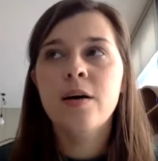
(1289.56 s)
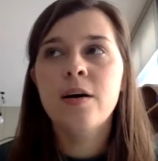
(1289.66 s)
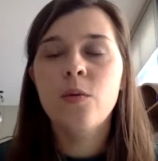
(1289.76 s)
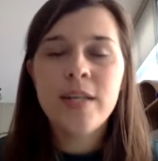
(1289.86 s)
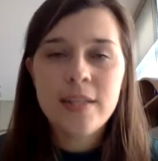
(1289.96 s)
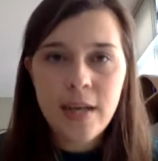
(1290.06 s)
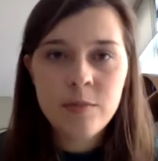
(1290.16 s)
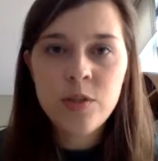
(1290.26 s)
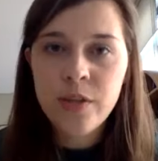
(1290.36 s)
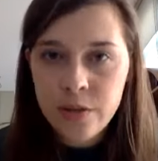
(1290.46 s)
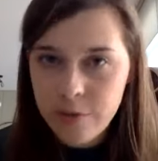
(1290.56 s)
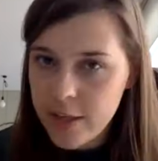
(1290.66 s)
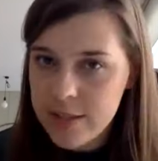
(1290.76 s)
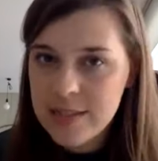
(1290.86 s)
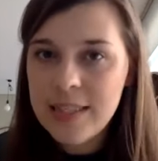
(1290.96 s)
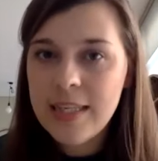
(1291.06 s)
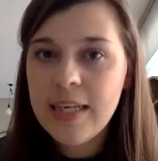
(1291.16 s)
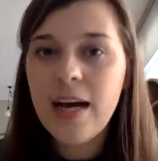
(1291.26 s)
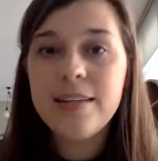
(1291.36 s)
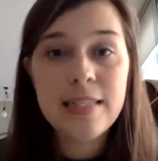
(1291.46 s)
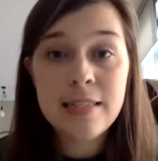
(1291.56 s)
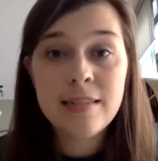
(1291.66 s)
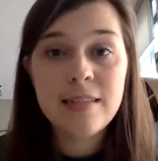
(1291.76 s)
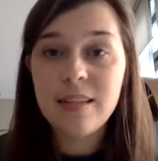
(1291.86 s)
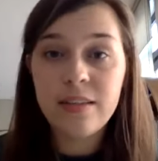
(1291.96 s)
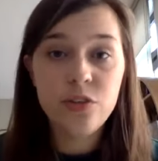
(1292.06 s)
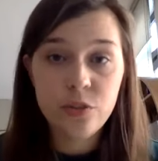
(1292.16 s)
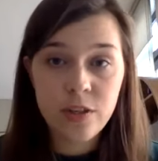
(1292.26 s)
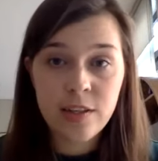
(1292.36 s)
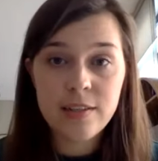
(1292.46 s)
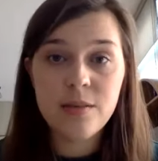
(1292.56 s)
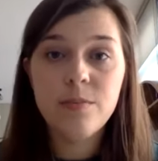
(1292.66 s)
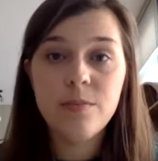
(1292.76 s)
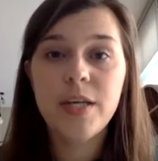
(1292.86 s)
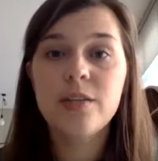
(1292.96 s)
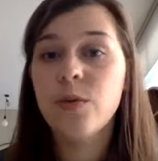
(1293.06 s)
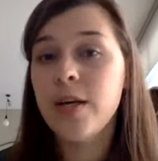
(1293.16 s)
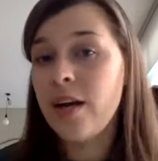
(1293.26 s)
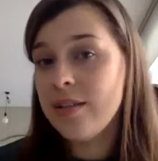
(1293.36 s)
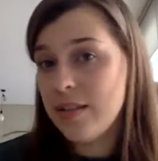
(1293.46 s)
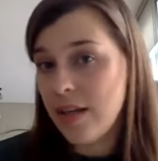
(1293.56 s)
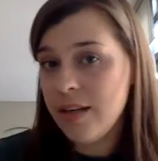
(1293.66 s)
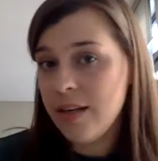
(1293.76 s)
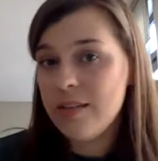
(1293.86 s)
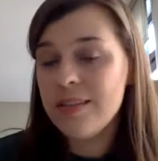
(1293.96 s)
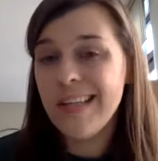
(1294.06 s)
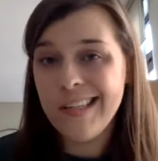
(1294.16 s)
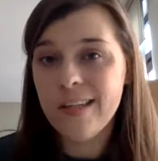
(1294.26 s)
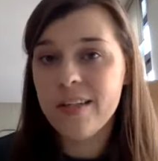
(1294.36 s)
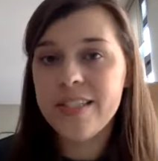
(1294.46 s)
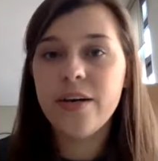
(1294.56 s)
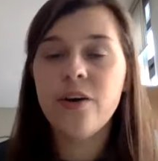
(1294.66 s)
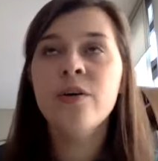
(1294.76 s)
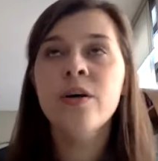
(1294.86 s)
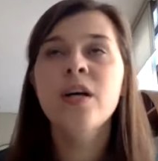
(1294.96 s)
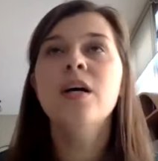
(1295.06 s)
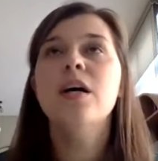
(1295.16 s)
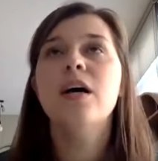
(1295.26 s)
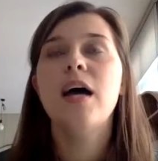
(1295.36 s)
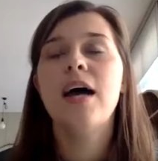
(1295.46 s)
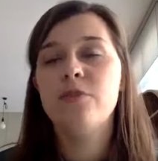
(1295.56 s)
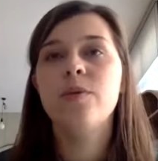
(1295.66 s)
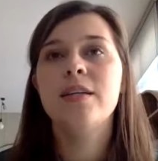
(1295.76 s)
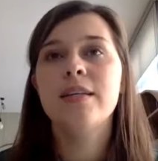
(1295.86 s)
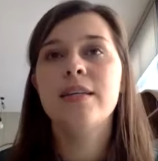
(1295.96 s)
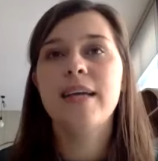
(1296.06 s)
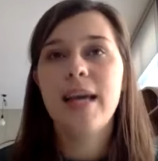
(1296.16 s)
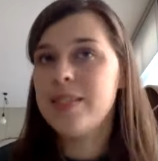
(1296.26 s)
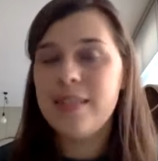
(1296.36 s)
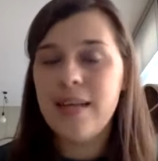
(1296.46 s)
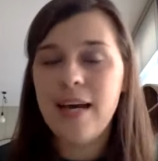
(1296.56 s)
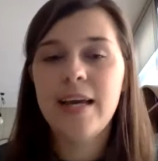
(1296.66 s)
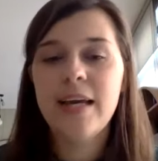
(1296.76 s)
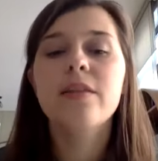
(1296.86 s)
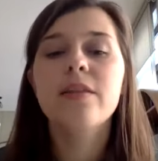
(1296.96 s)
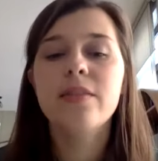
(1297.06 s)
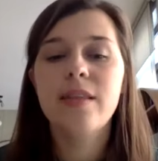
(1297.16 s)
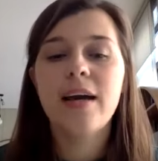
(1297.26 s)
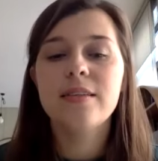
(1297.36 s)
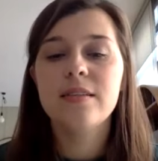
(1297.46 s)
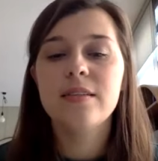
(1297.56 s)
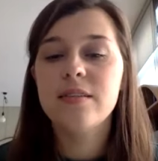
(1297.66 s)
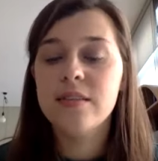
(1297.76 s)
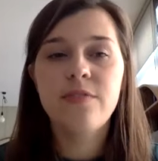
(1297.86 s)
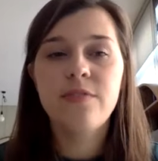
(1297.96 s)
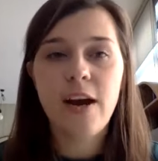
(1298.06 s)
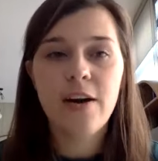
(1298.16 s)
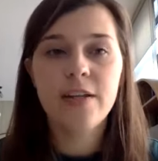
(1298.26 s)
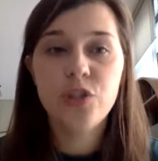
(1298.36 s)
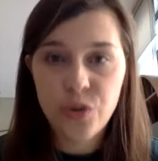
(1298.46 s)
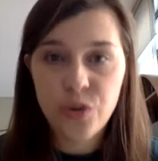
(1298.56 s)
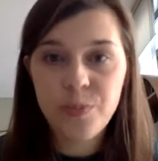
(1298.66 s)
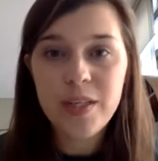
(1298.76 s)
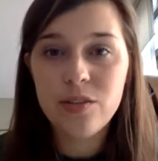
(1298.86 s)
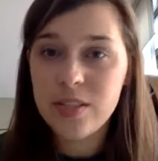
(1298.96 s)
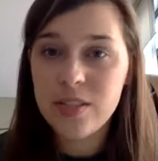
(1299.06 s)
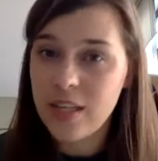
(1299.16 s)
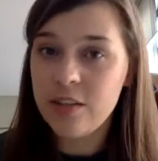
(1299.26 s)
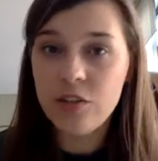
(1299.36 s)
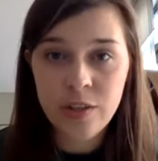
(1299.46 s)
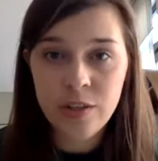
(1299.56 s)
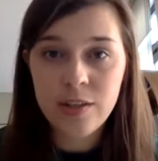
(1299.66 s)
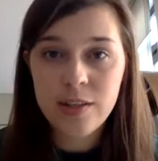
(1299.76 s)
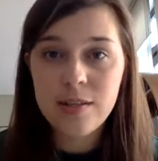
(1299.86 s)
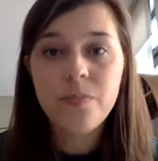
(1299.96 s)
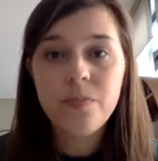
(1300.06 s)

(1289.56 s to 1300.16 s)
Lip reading: When it comes to the university, I didn't study journalism because when I studied 10 years ago, everyone kept saying that this is very stupid to study journalism.